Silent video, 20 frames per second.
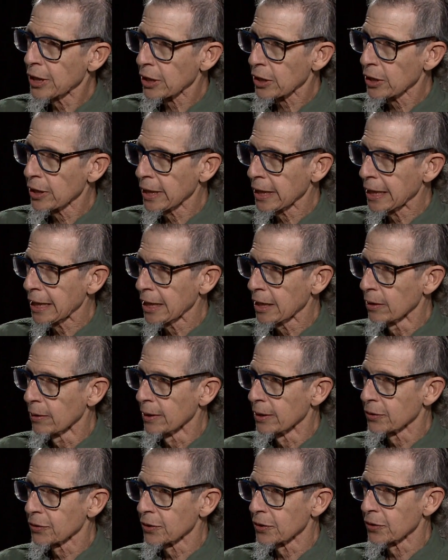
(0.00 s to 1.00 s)
thing
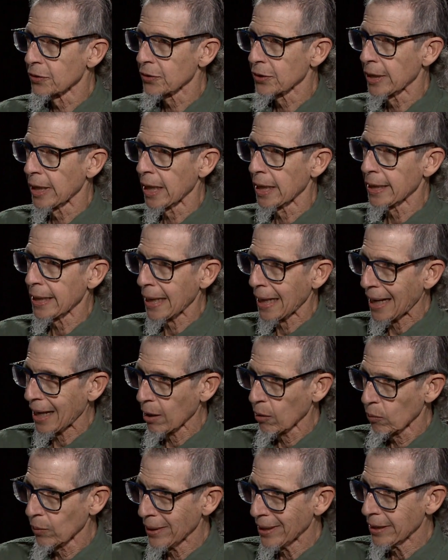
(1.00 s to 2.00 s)
here is that
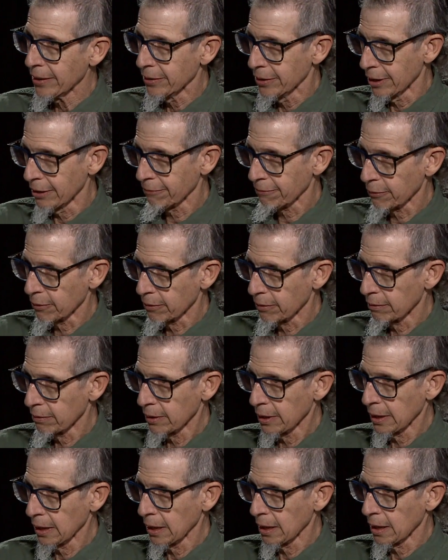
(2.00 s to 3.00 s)
how we
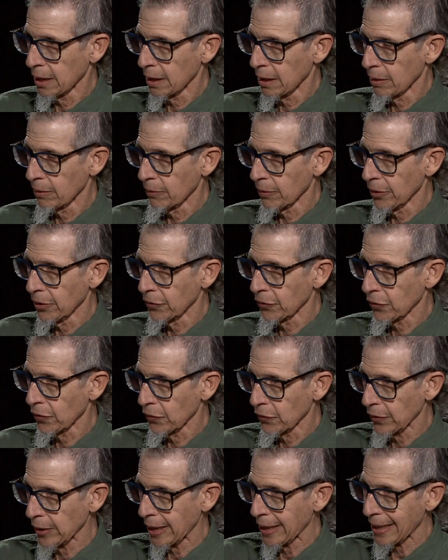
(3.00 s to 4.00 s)
differ
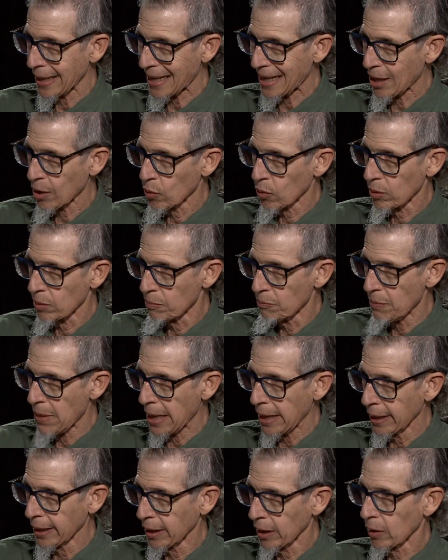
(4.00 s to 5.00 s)
is that our
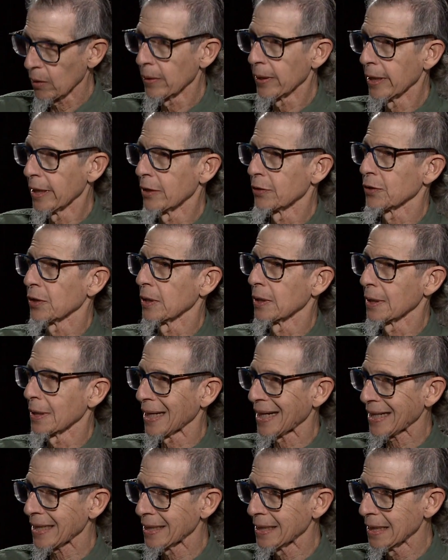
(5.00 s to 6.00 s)
mayor is
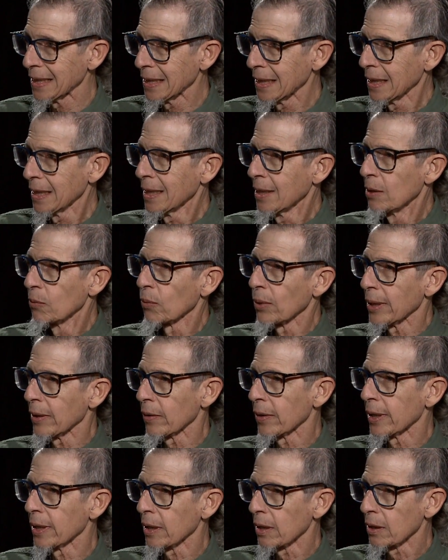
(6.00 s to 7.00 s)
elected,
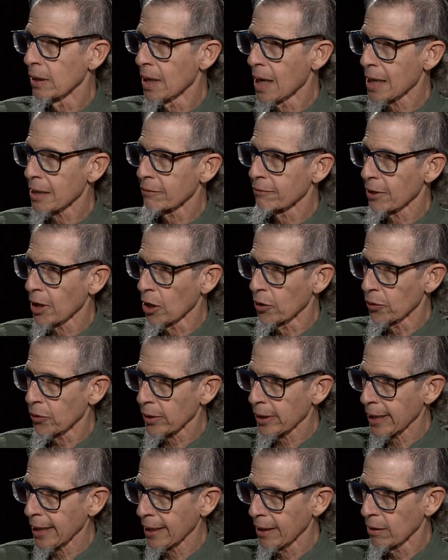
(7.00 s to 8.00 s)
where in a lot of other
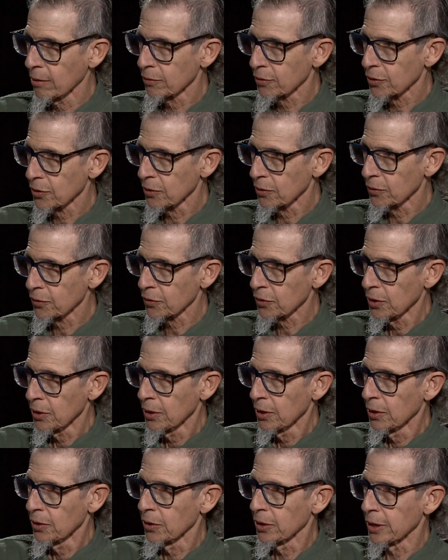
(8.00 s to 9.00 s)

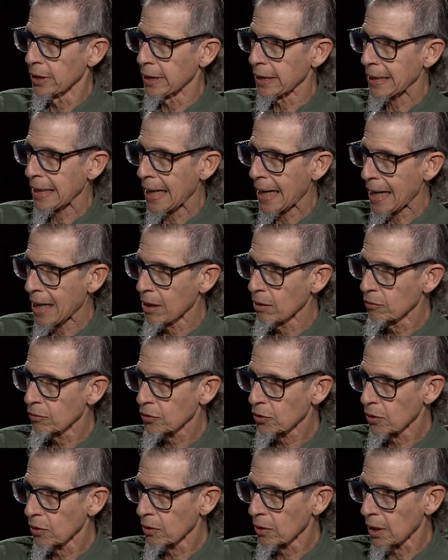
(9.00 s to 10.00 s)
councils, the
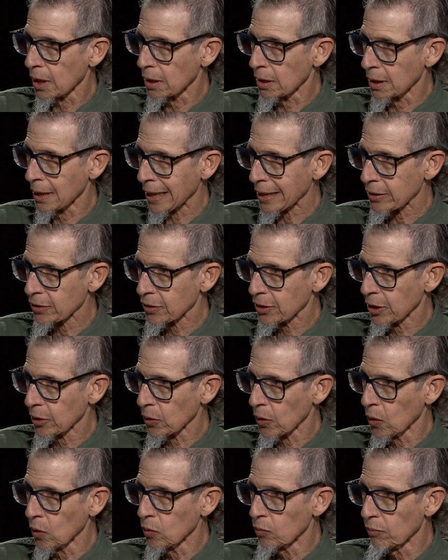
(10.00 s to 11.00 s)
council elects
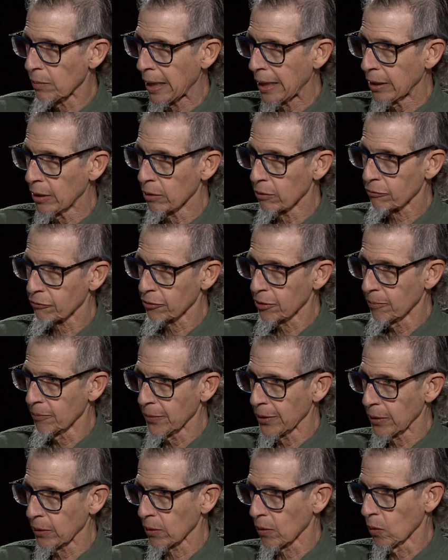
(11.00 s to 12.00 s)
their own mayor
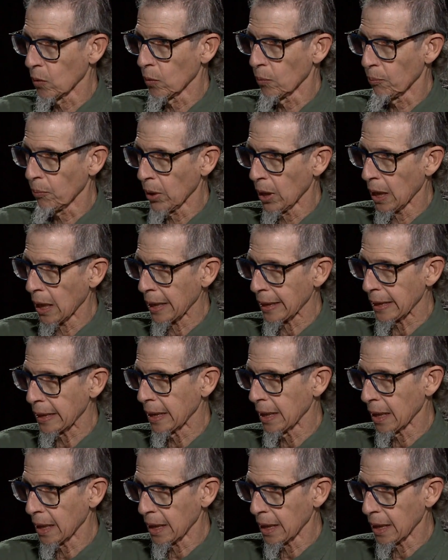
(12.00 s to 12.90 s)
from their own body.